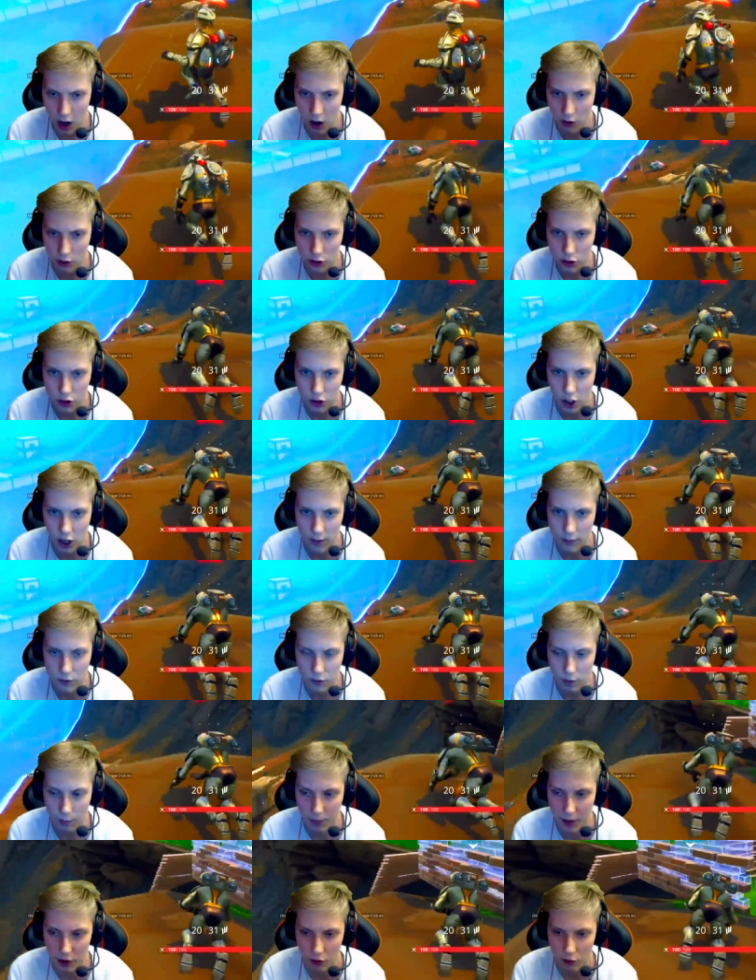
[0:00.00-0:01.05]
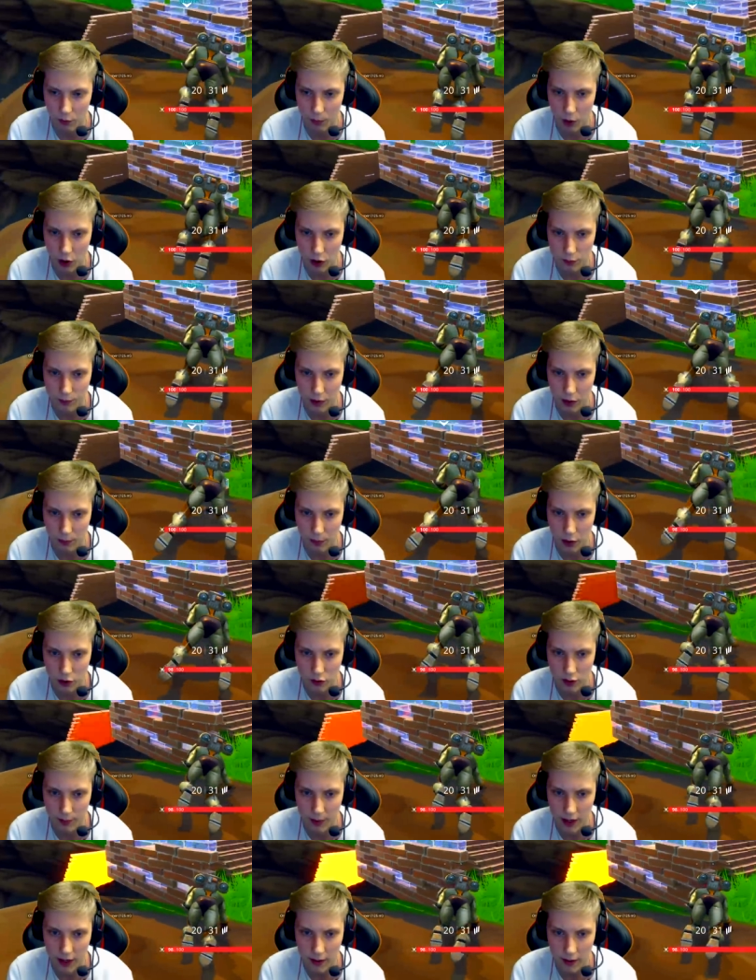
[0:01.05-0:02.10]
Oh, I got sniped. we are build a box, build a box,
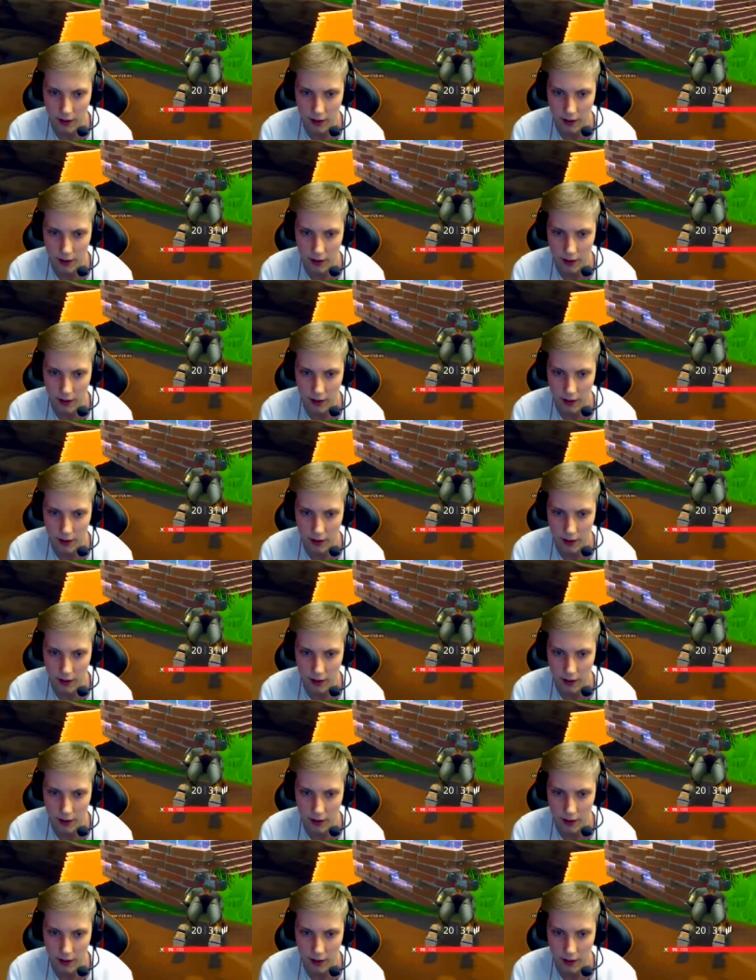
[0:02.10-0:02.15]
me.